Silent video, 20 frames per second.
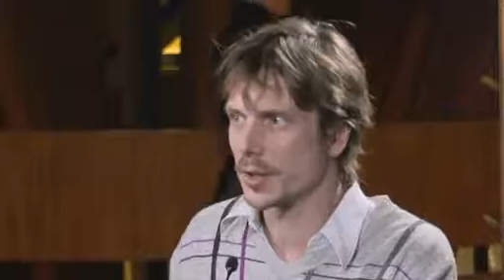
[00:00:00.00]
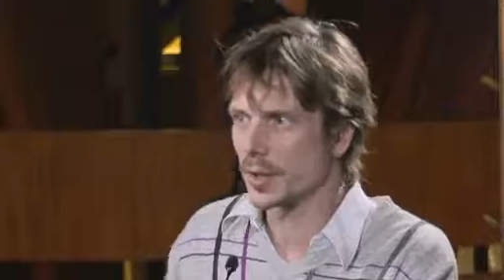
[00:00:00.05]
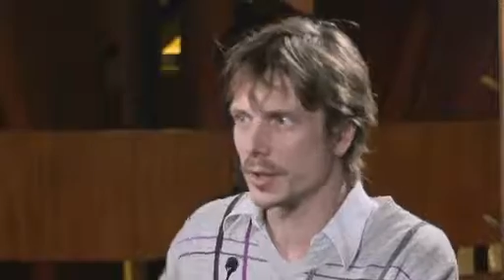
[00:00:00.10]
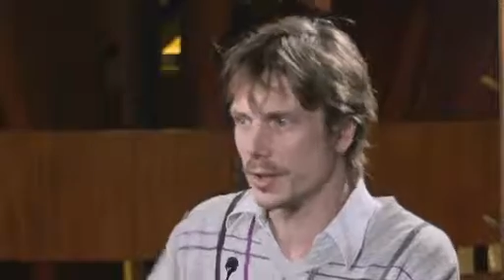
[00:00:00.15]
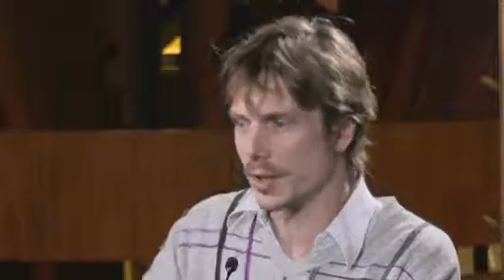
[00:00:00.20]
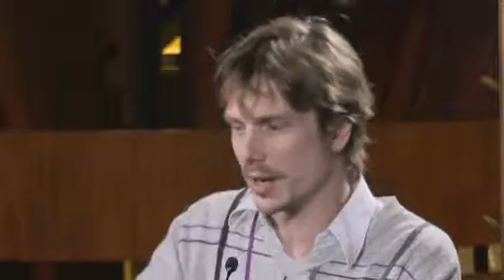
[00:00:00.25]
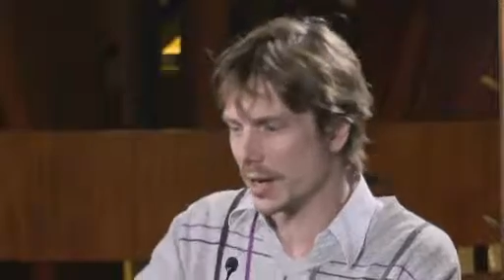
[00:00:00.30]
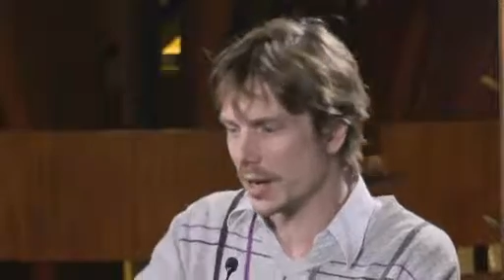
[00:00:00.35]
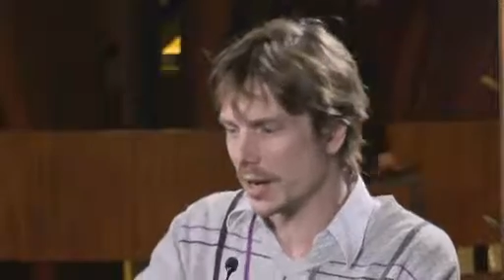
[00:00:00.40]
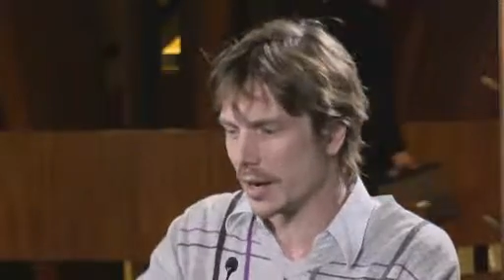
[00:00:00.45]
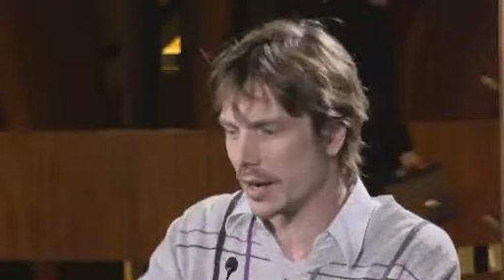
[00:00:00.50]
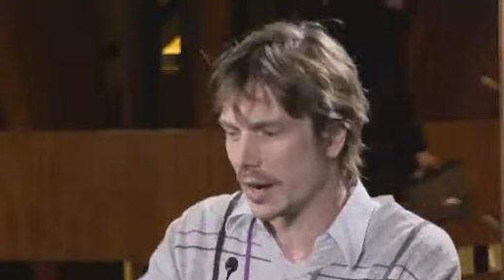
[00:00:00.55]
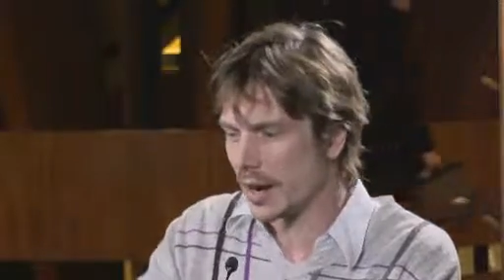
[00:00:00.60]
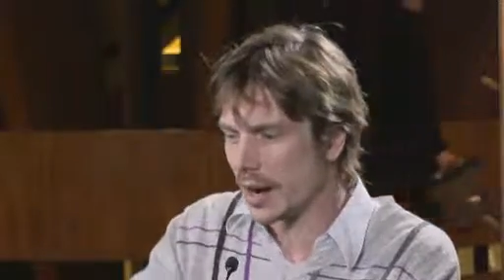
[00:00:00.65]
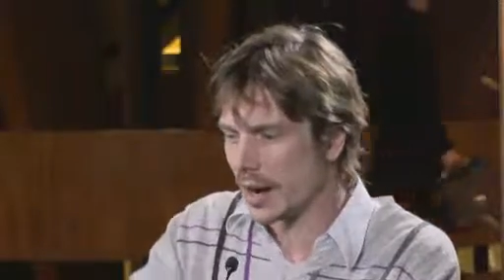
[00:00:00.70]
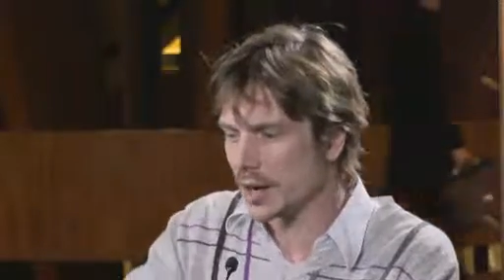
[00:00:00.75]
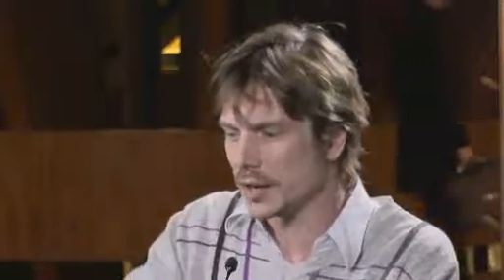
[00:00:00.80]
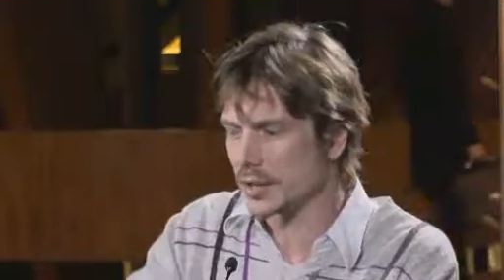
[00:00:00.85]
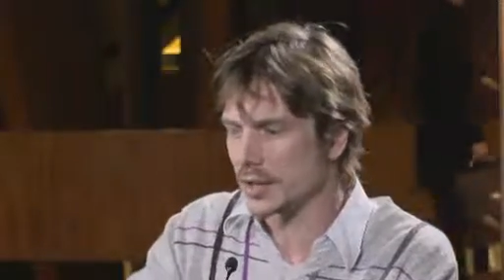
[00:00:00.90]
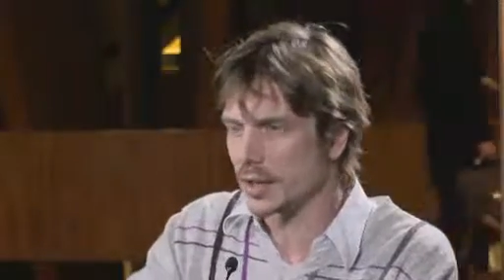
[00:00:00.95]
that
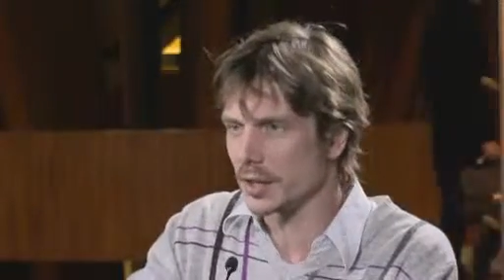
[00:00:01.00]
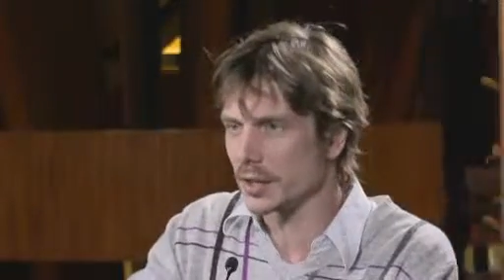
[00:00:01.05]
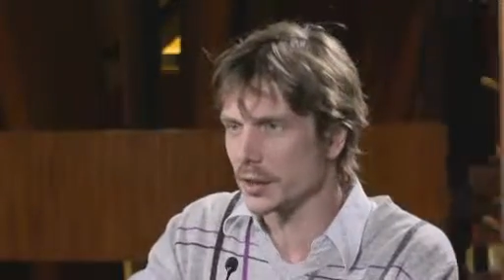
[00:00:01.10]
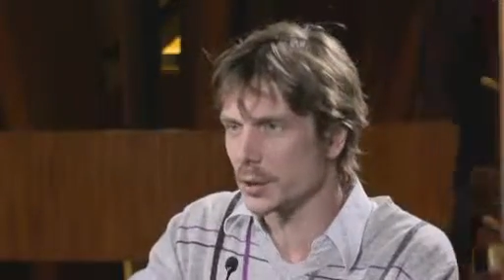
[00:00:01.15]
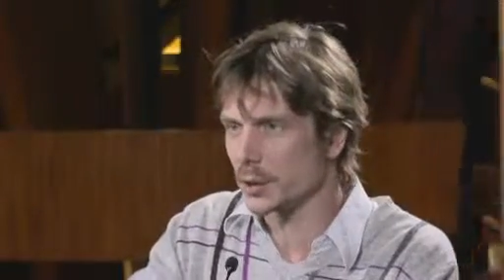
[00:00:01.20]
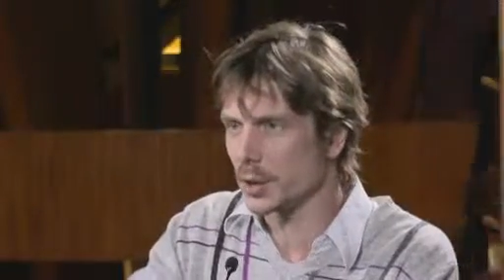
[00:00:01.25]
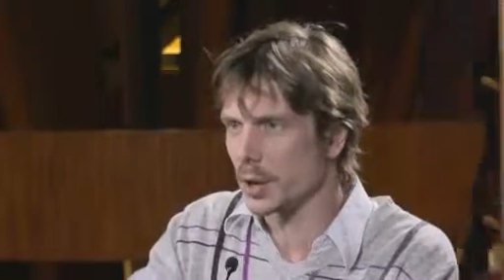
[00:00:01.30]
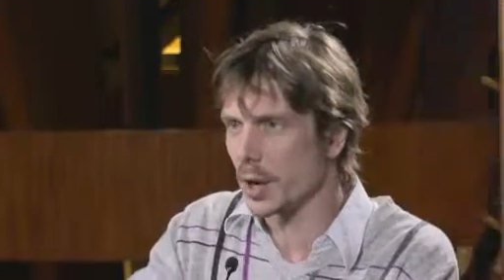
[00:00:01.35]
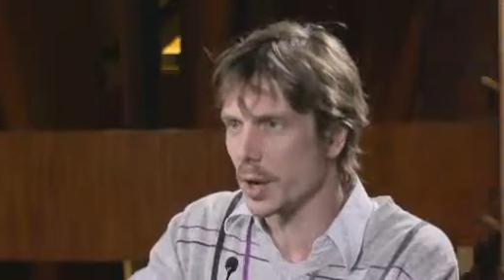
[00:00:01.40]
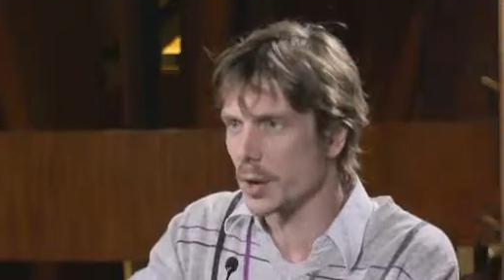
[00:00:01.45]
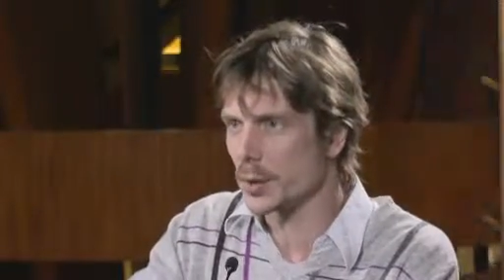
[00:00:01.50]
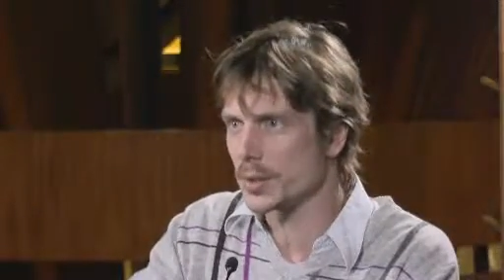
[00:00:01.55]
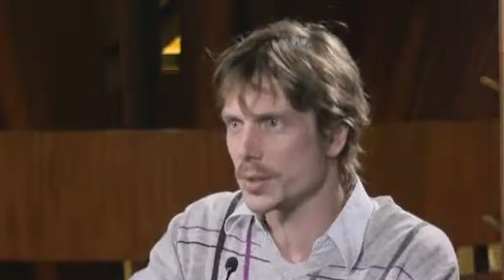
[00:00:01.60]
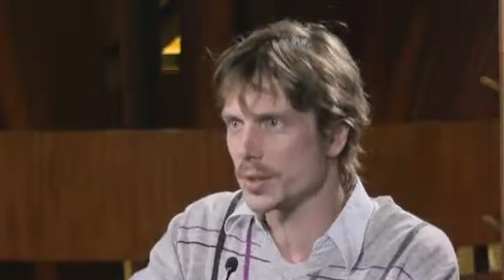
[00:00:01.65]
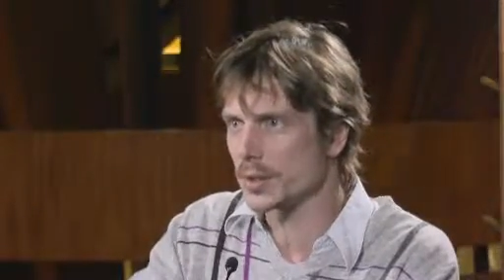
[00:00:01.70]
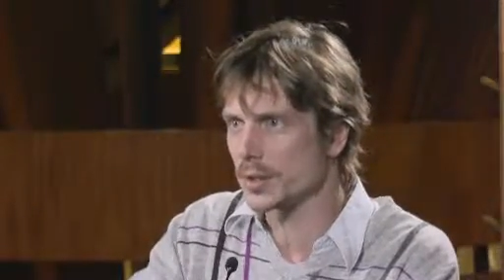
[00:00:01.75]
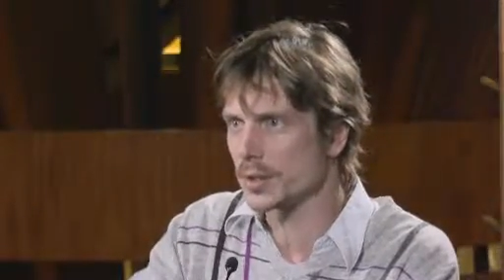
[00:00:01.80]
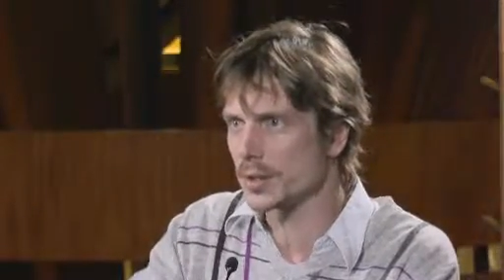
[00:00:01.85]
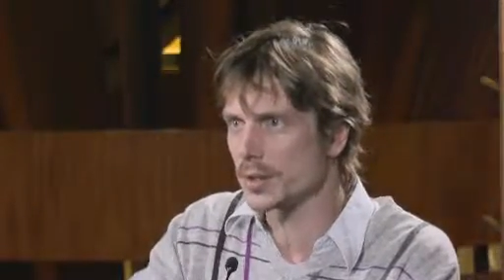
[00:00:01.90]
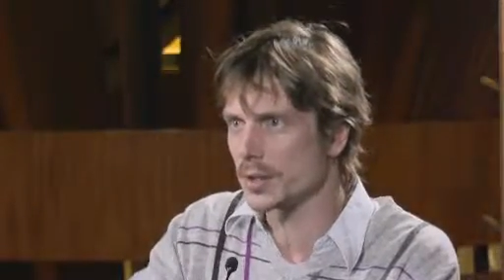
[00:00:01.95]
lies into the
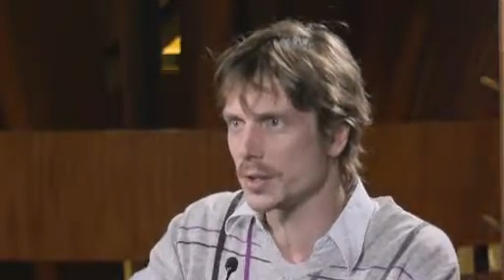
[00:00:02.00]
housing